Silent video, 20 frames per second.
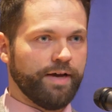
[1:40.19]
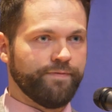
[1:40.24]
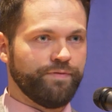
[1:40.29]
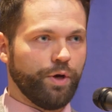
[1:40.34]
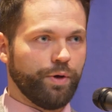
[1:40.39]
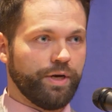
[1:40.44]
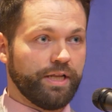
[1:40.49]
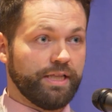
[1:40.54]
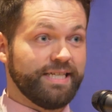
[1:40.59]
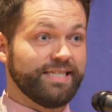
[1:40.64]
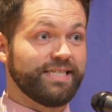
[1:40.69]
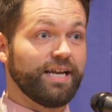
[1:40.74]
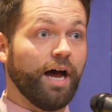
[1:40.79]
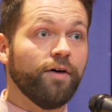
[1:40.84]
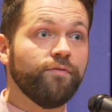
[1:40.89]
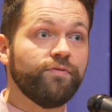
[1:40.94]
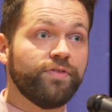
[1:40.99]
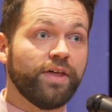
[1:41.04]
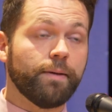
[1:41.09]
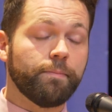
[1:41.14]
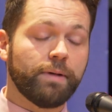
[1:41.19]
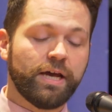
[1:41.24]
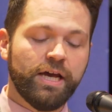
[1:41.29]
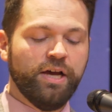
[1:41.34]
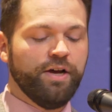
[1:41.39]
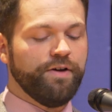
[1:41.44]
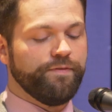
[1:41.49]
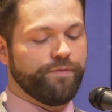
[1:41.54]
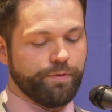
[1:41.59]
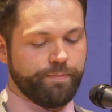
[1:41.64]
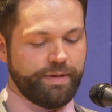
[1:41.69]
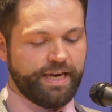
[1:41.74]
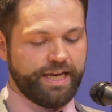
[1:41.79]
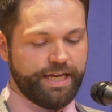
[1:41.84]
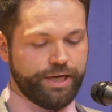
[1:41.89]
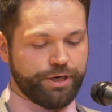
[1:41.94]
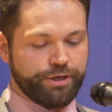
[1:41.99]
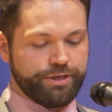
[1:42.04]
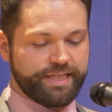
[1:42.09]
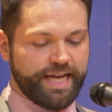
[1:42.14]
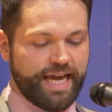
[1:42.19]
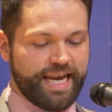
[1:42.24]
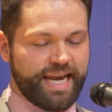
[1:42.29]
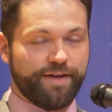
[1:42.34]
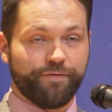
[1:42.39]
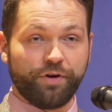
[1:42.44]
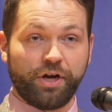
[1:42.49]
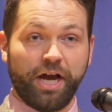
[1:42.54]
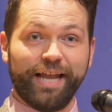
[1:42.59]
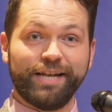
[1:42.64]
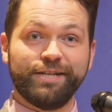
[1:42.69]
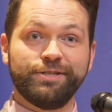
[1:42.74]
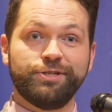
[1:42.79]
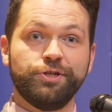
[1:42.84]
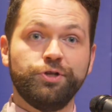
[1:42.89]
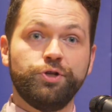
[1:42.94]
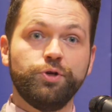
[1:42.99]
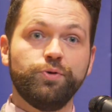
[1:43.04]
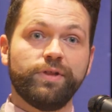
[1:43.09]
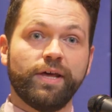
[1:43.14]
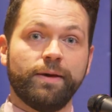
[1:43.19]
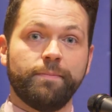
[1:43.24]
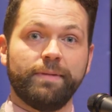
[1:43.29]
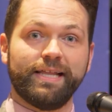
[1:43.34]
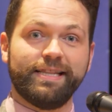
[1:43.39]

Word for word: I've known at least of them for many years and never gotten to do them,